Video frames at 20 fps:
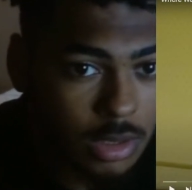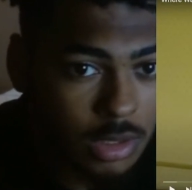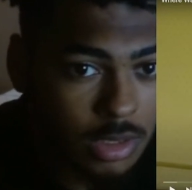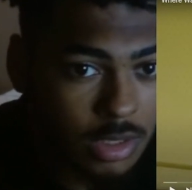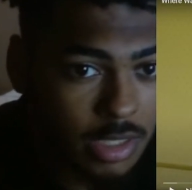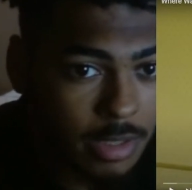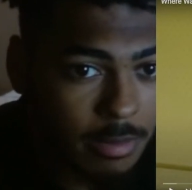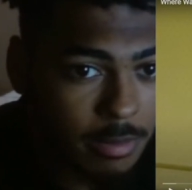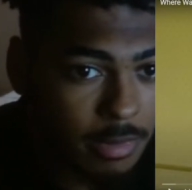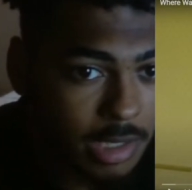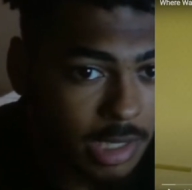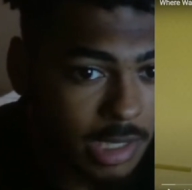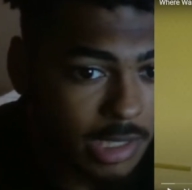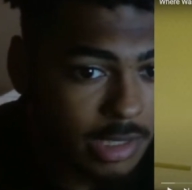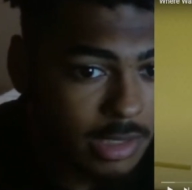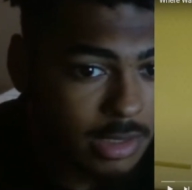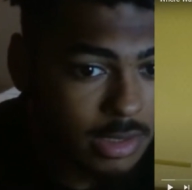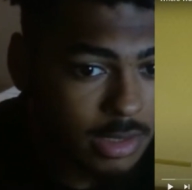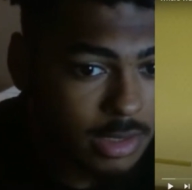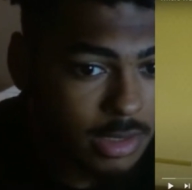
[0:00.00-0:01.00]
dim
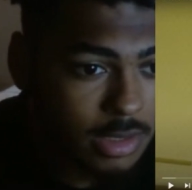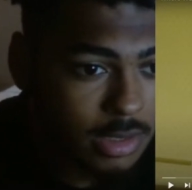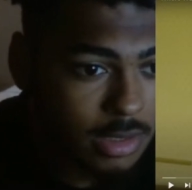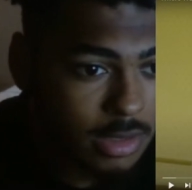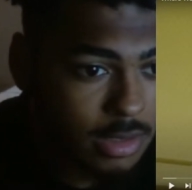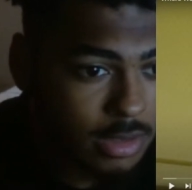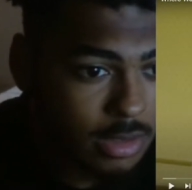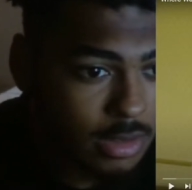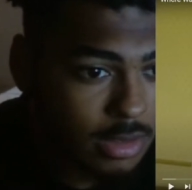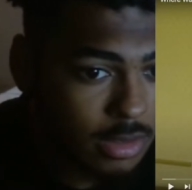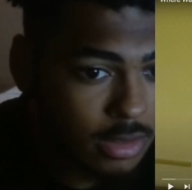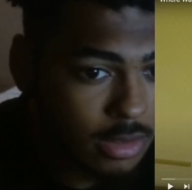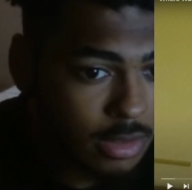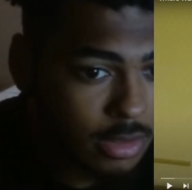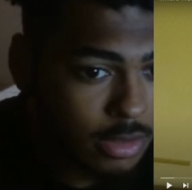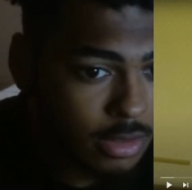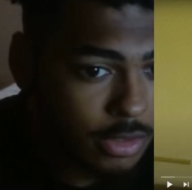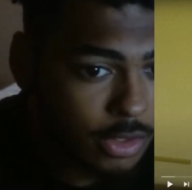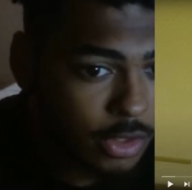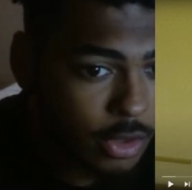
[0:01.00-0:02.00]
lights,
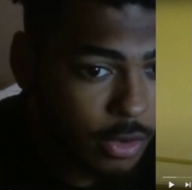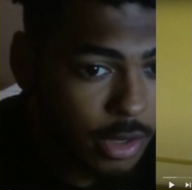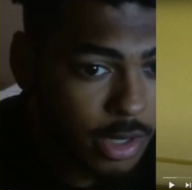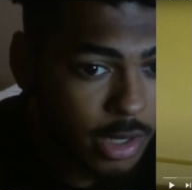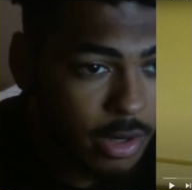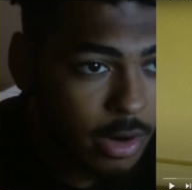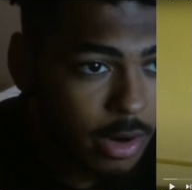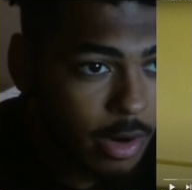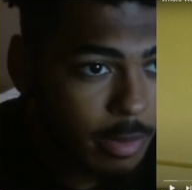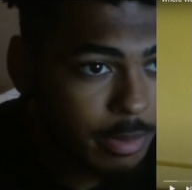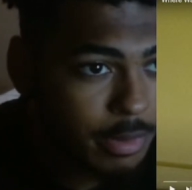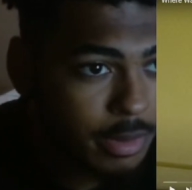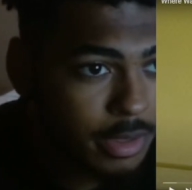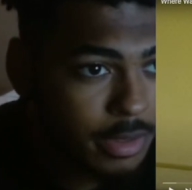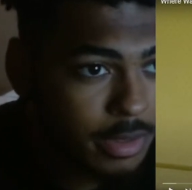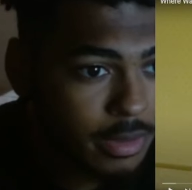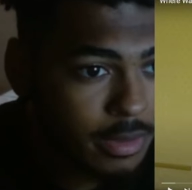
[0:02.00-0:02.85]
dirty carpet.